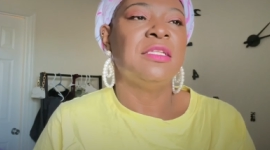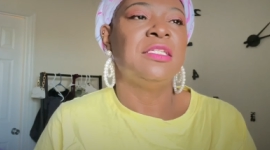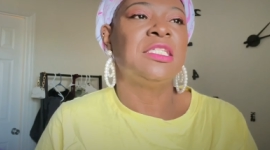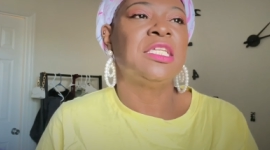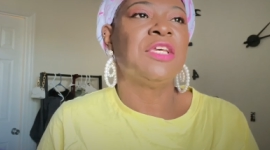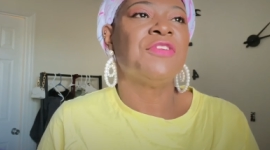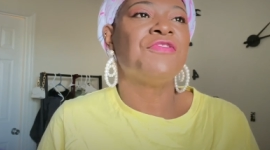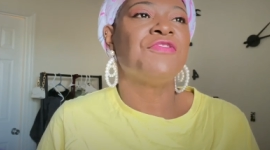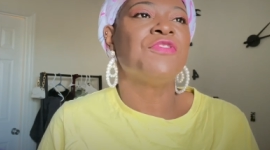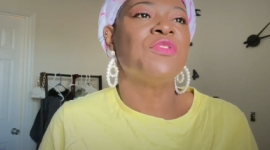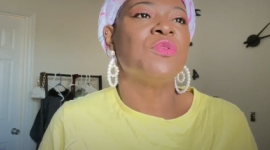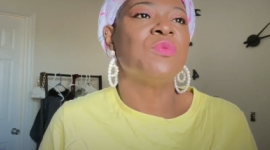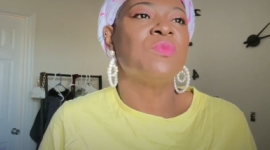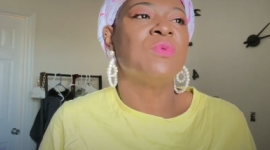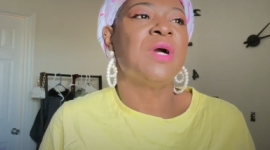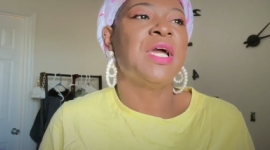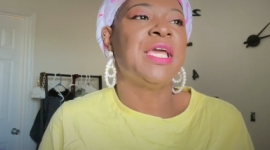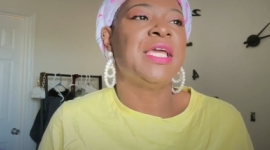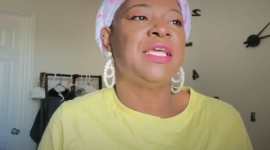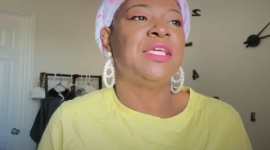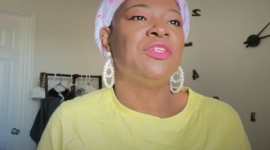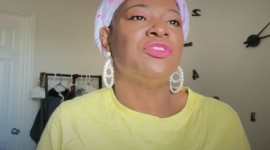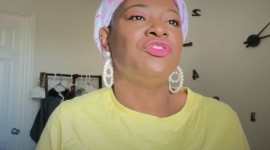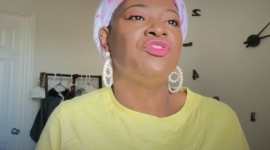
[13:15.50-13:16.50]
different
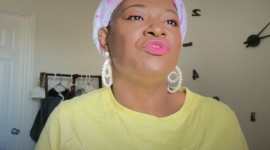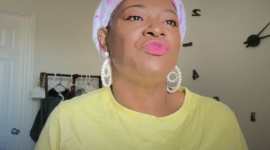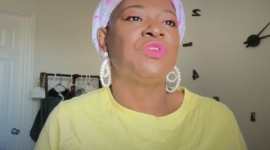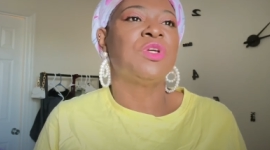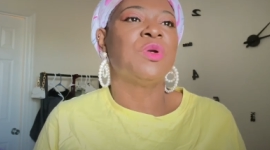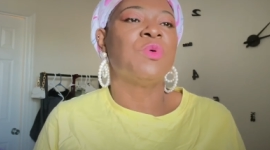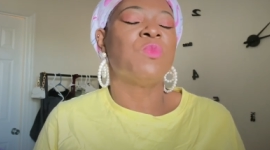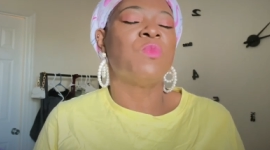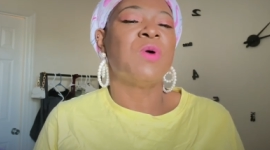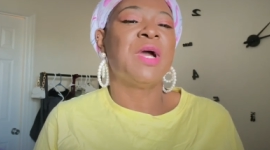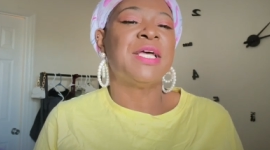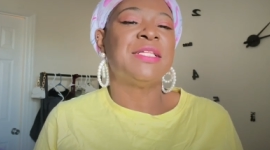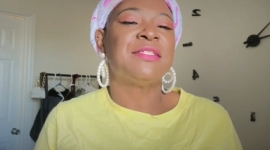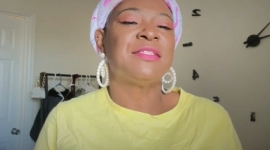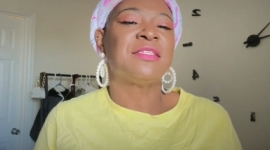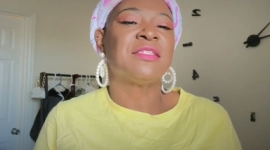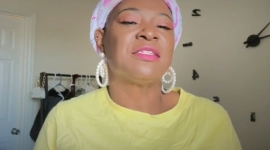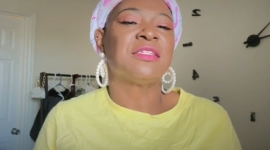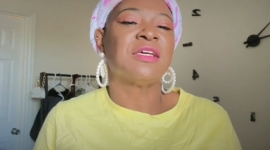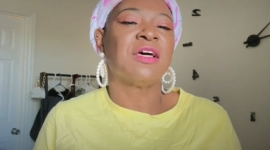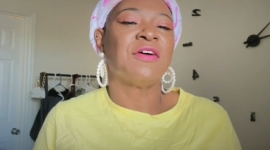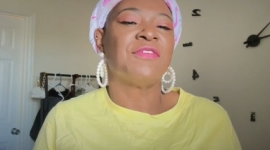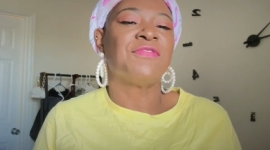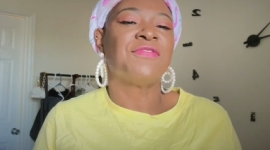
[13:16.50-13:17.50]
ways you can wear
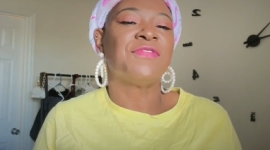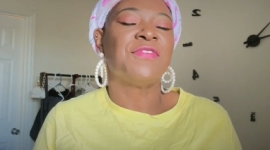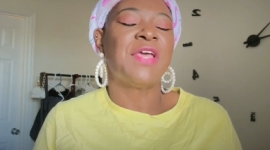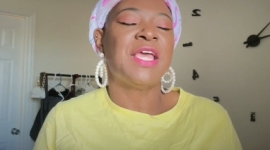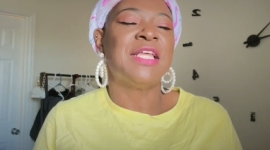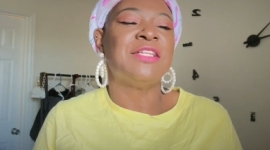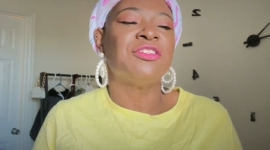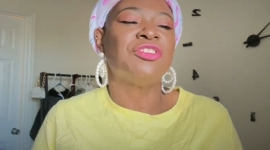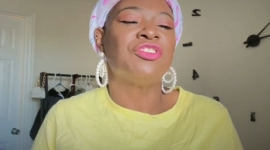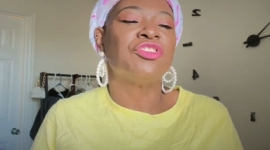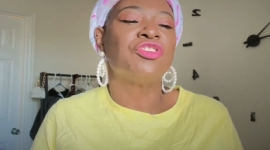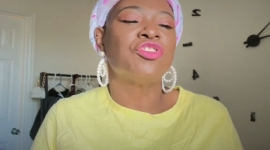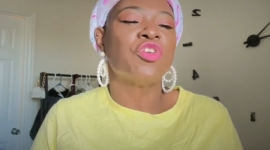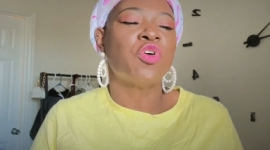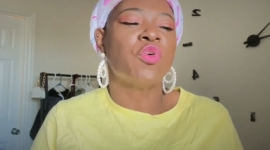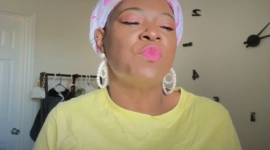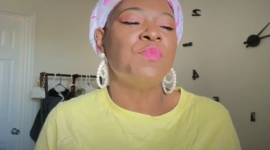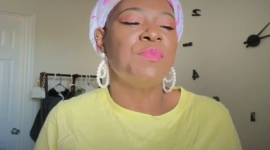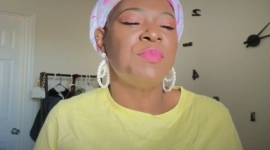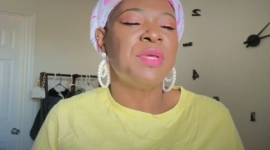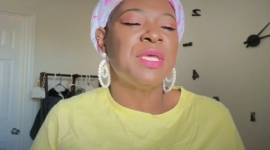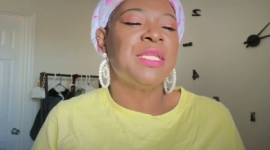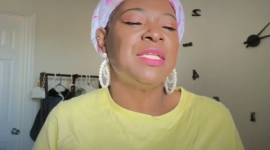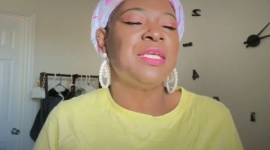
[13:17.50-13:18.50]
stuff, and so
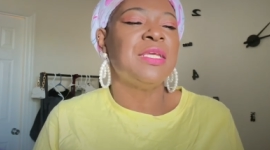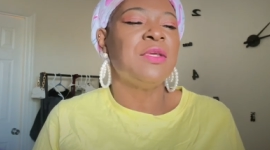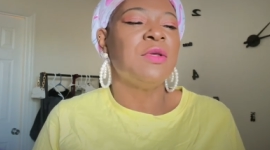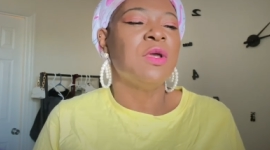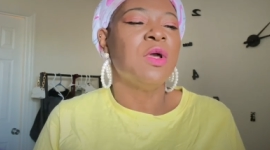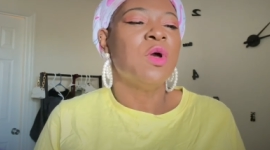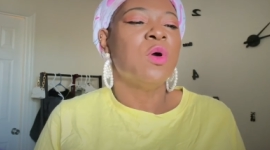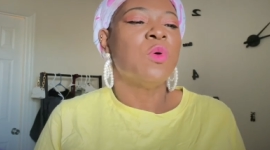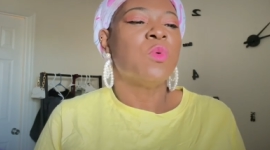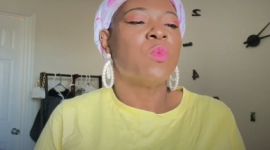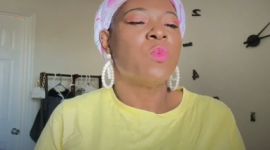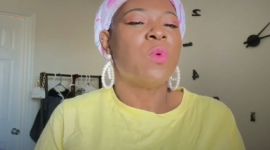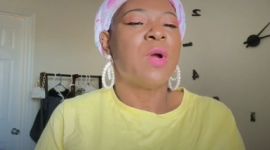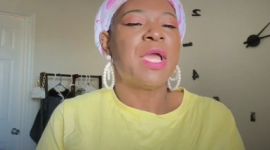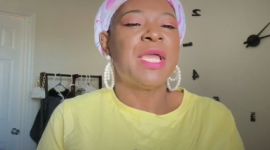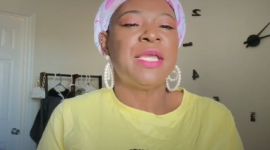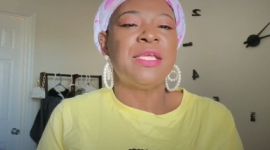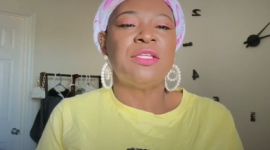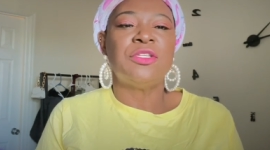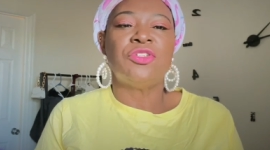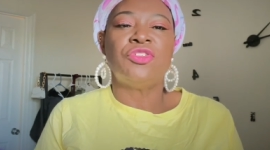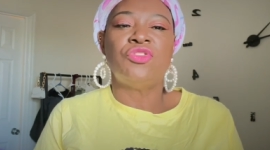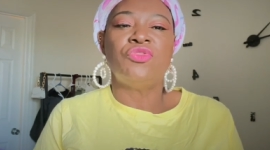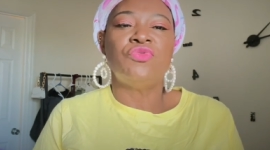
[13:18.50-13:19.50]
many
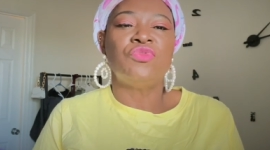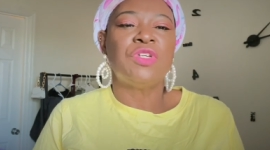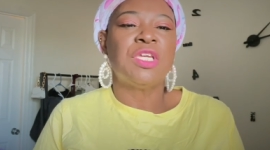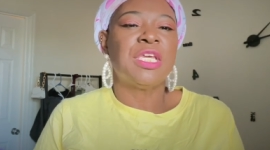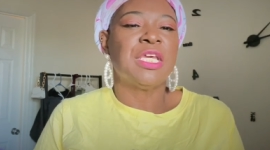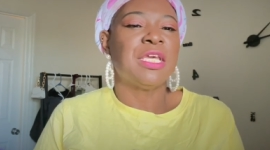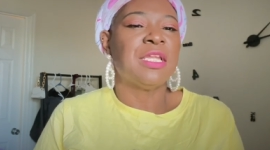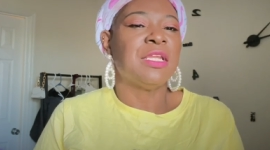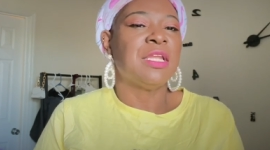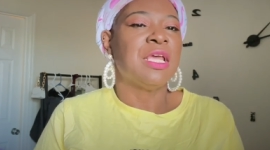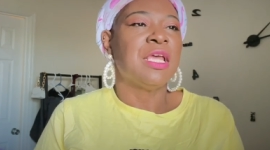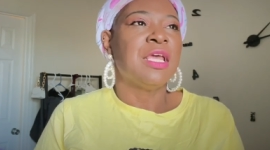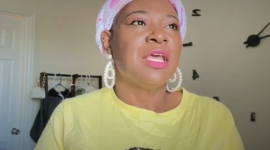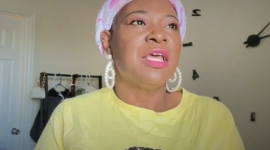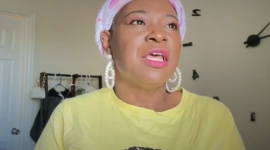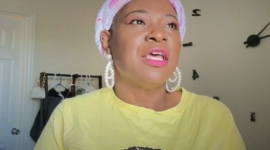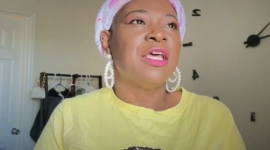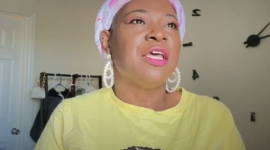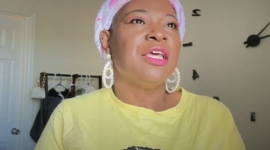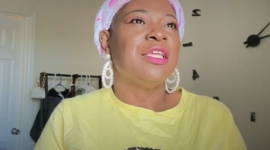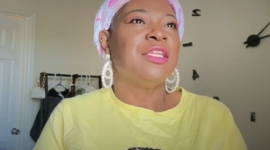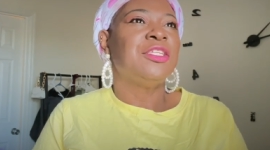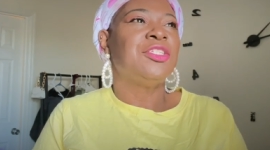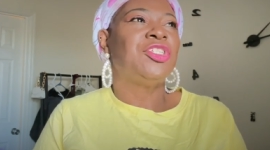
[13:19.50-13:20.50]
ways you can
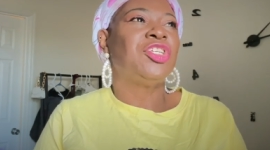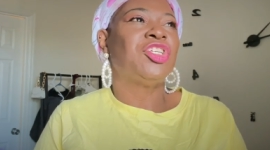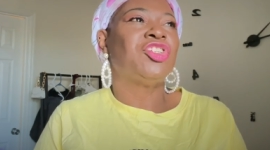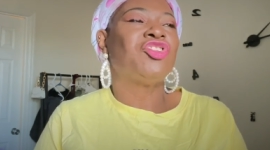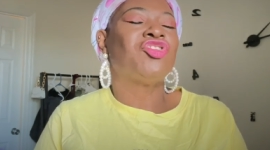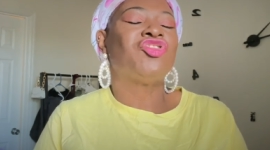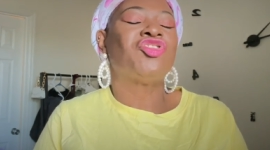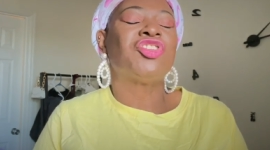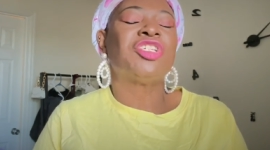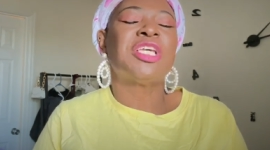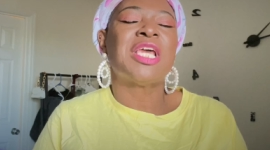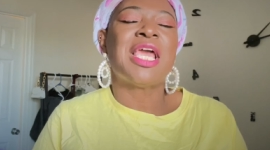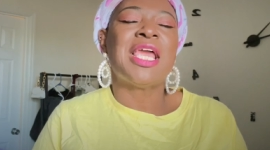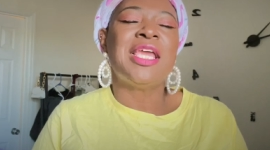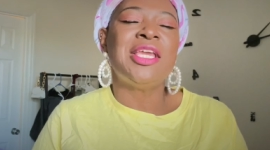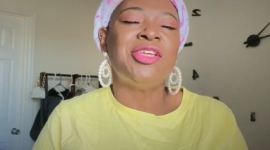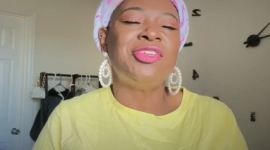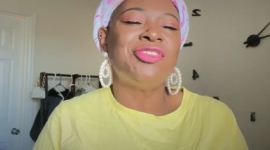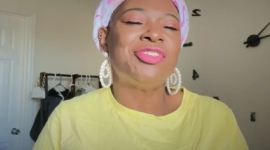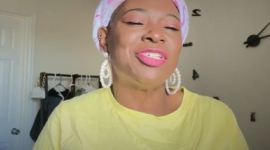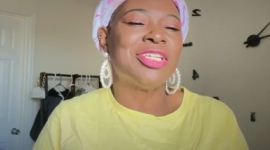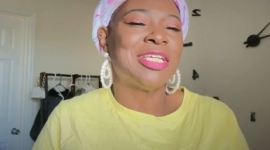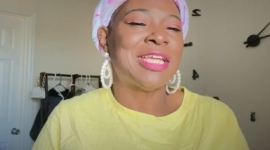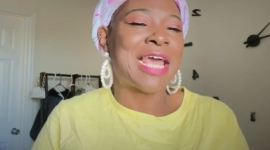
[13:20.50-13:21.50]
just
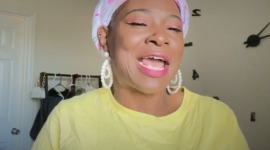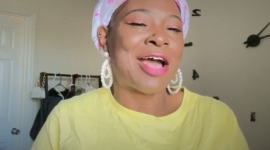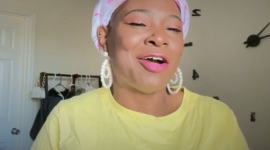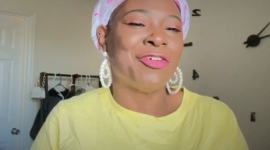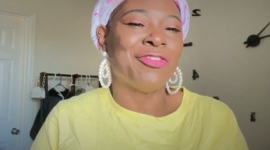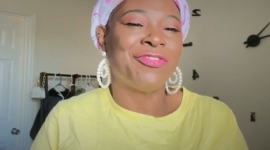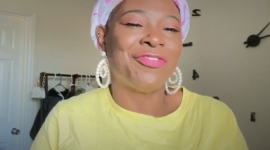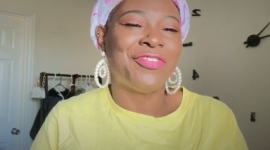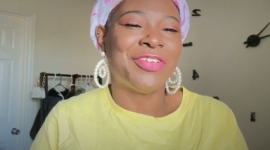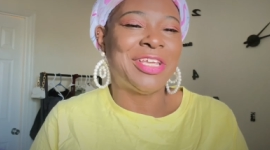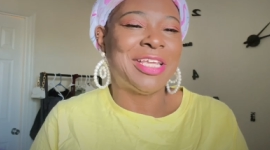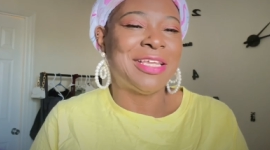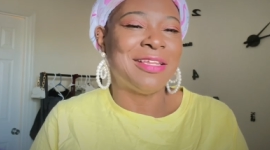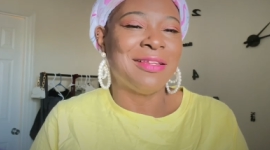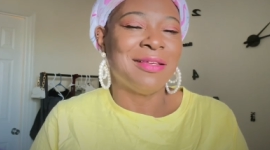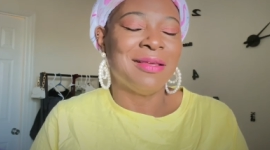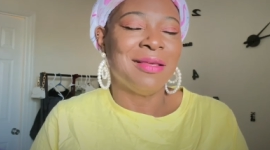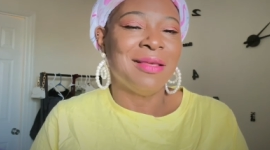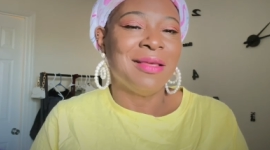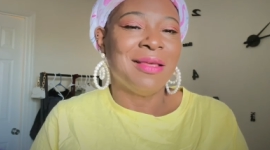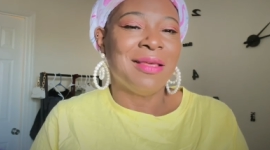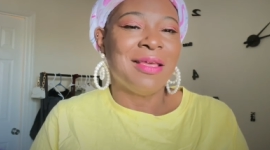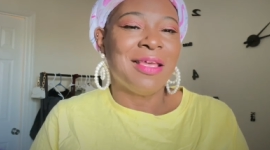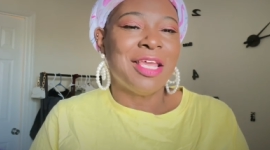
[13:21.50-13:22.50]
change an outfit.
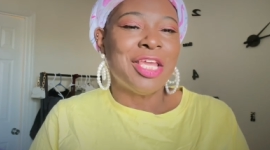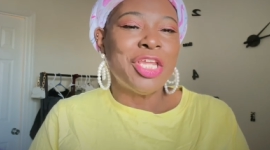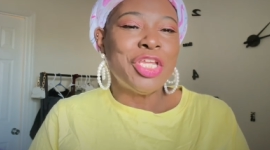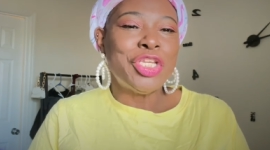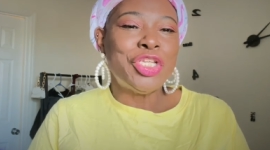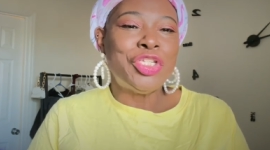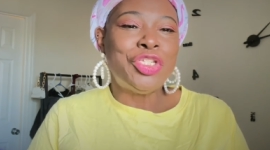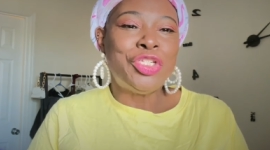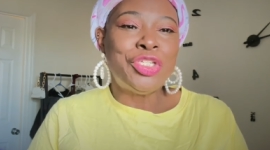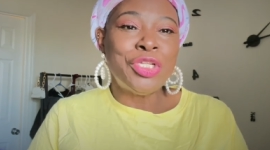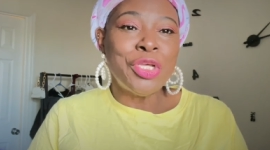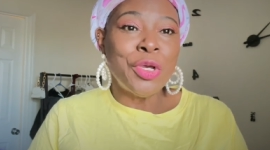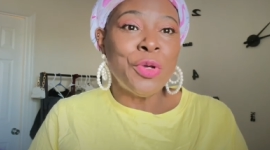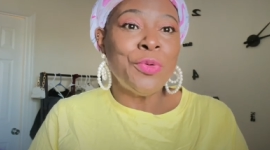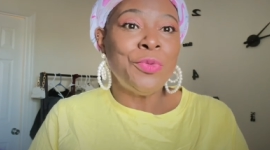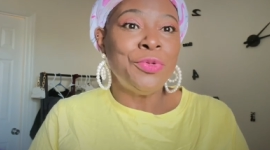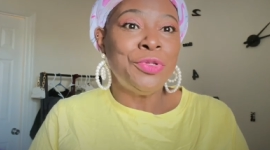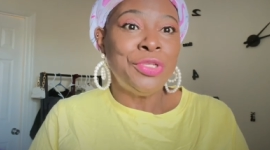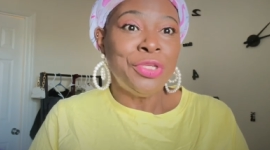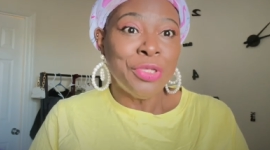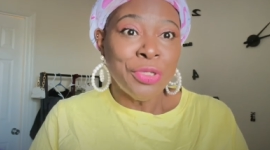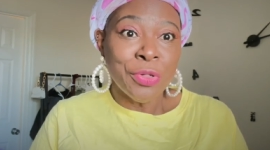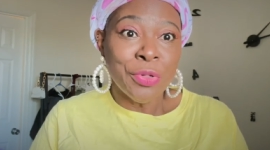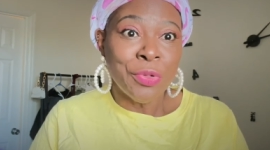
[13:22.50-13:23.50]
Do
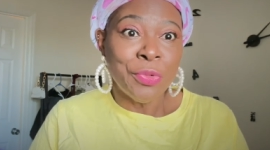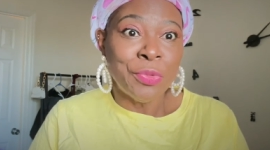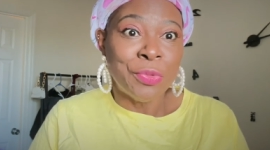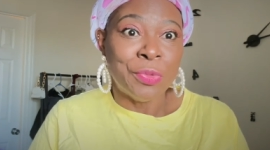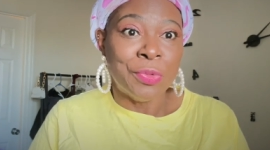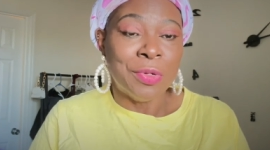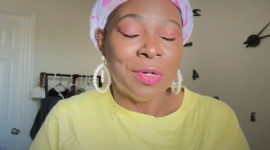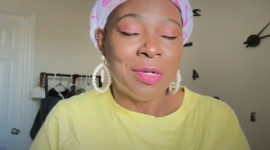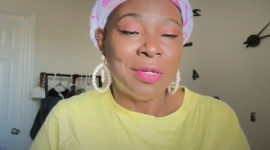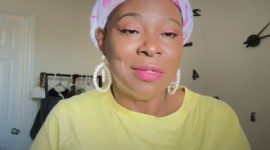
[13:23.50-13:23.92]
you